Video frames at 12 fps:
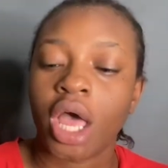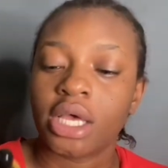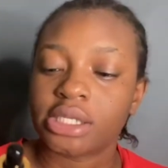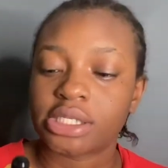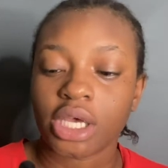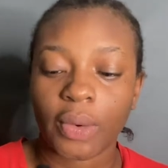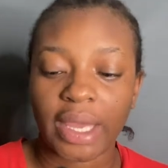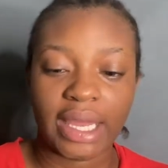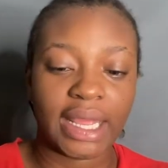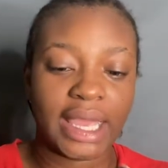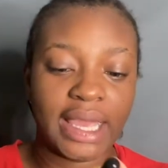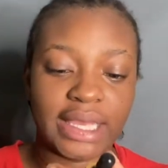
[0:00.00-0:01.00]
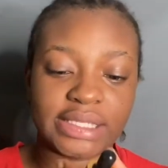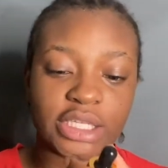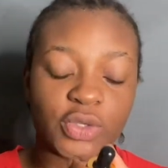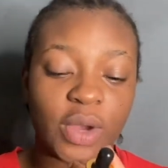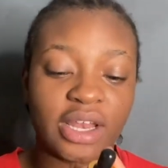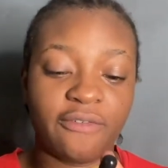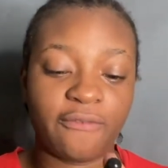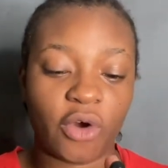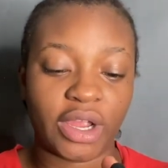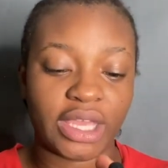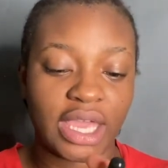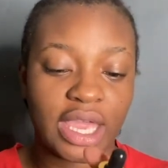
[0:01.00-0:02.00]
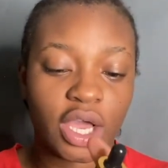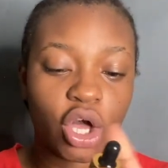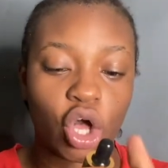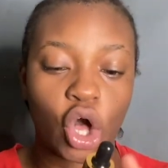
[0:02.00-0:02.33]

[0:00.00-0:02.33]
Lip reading: So it is the 24K